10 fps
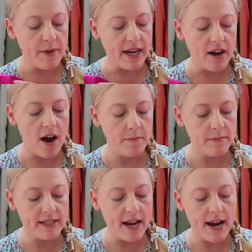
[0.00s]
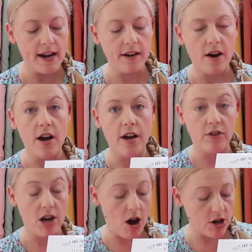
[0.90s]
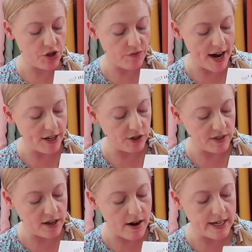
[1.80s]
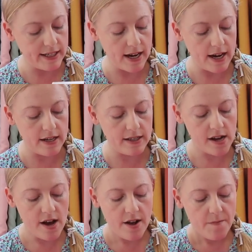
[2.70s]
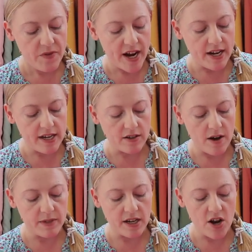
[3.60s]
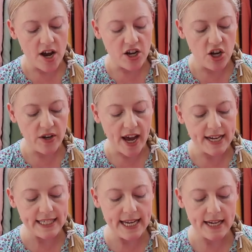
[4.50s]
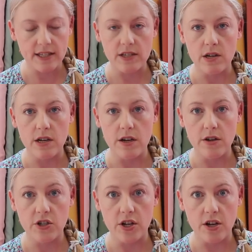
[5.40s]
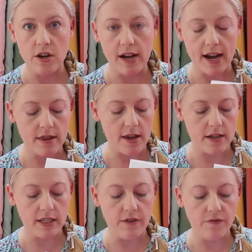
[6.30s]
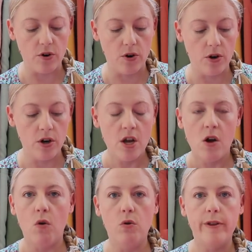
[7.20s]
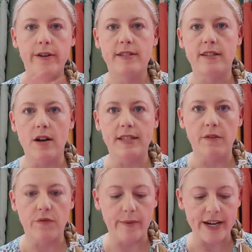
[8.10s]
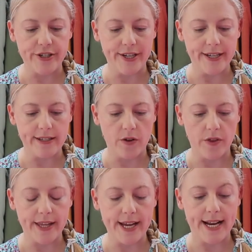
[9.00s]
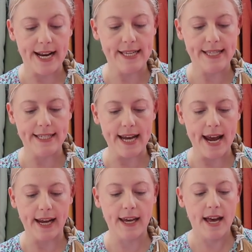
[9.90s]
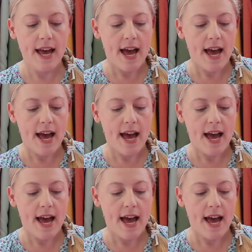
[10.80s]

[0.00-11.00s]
It comes in a large range of sizes, and it comes in a UK 6 to UK 34. All the sizing information is on the listing,